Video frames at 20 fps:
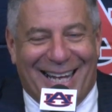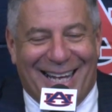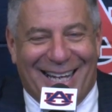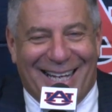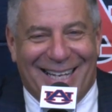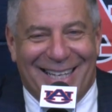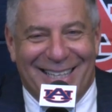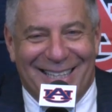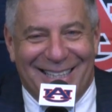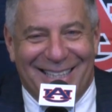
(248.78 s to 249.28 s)

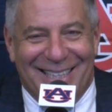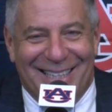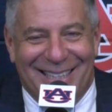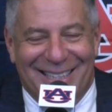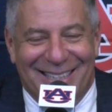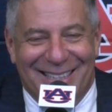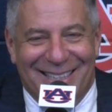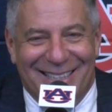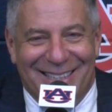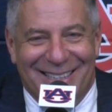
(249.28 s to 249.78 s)
you talk
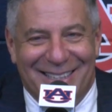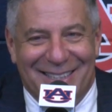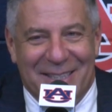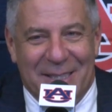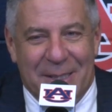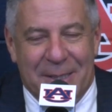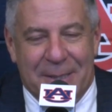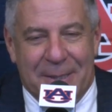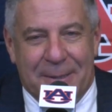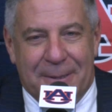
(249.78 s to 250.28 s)
about
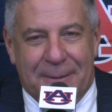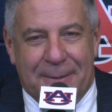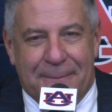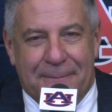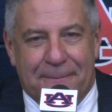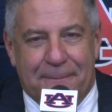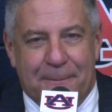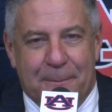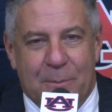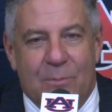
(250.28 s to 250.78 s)
Samir
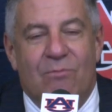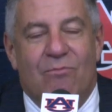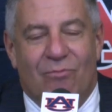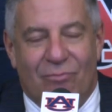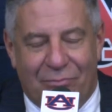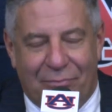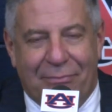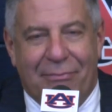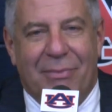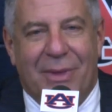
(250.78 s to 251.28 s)
sort of being a
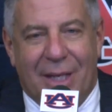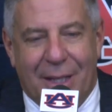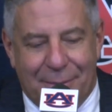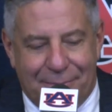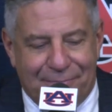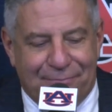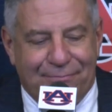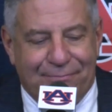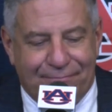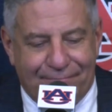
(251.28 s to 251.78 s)

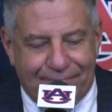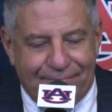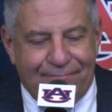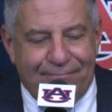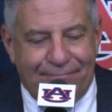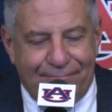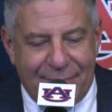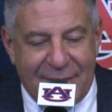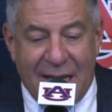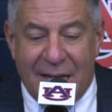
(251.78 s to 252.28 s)
stabilizing
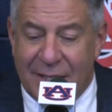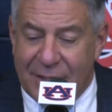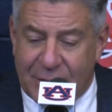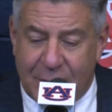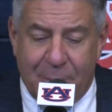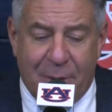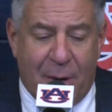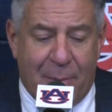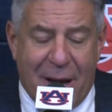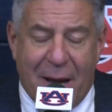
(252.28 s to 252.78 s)
force.
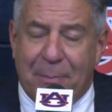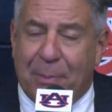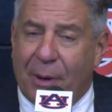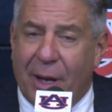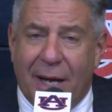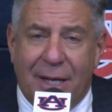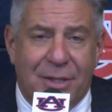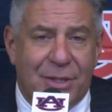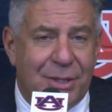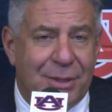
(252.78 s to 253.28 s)
Samir made
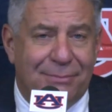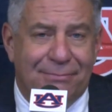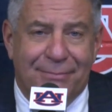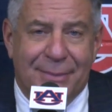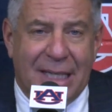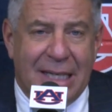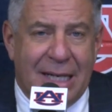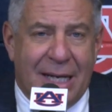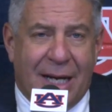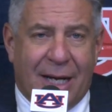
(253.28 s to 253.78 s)
plays,
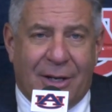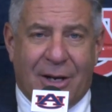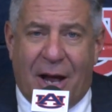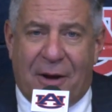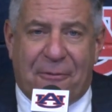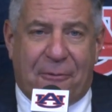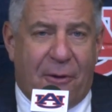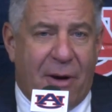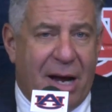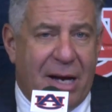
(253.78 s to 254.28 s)
not
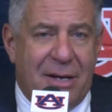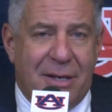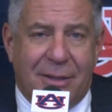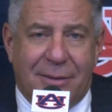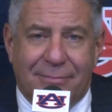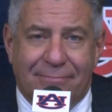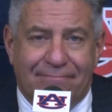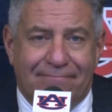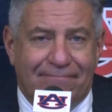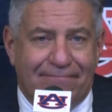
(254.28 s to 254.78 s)
afraid.
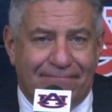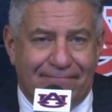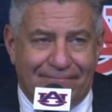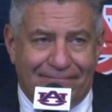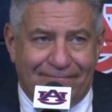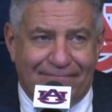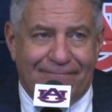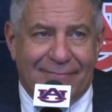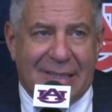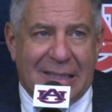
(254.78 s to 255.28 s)

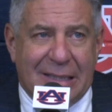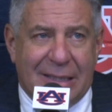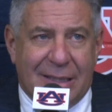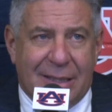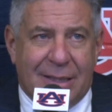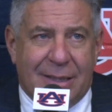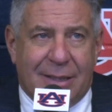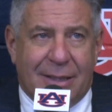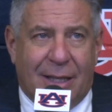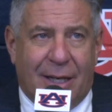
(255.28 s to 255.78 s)

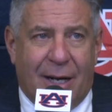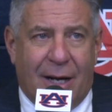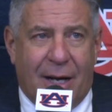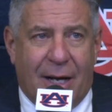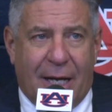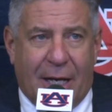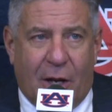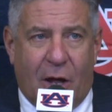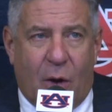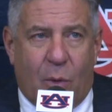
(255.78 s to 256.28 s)
Uh,
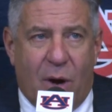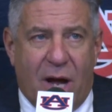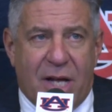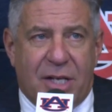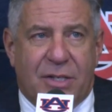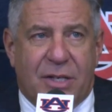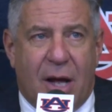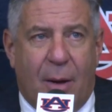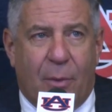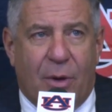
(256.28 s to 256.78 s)
in a lot of
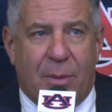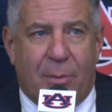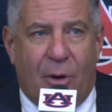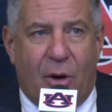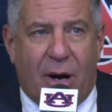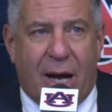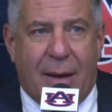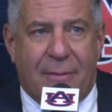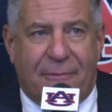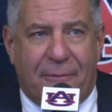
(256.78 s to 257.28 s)
ways, helped win the
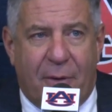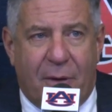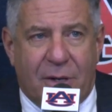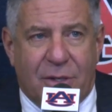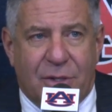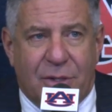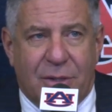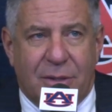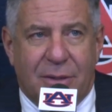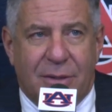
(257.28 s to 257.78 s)
ball game for
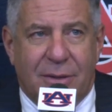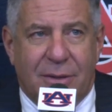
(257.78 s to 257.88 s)
us